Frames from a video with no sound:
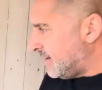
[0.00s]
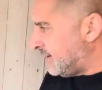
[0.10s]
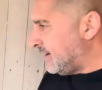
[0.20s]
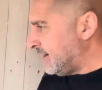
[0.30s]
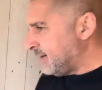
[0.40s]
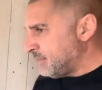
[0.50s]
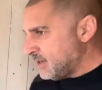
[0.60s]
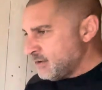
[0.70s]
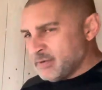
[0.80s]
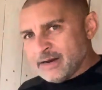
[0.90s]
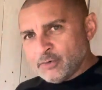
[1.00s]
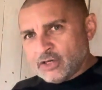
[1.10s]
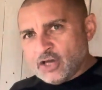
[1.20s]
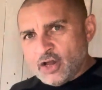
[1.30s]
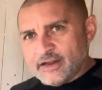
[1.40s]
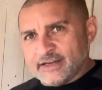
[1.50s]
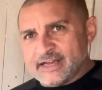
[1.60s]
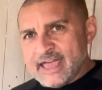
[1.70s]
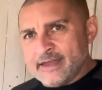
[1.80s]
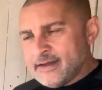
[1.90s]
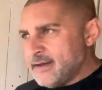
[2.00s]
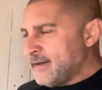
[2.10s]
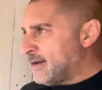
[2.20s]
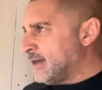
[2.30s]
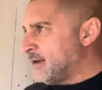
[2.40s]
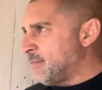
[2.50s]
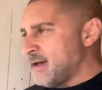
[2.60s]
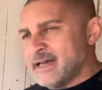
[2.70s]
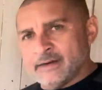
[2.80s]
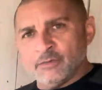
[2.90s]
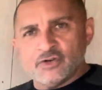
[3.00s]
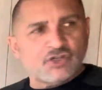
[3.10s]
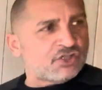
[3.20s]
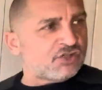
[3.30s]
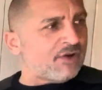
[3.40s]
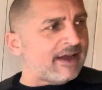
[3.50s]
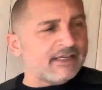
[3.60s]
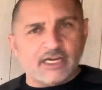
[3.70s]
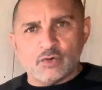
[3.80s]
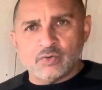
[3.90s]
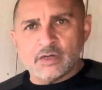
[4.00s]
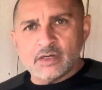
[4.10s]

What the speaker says: But I'm going to call it a day, and I'm going to just try and do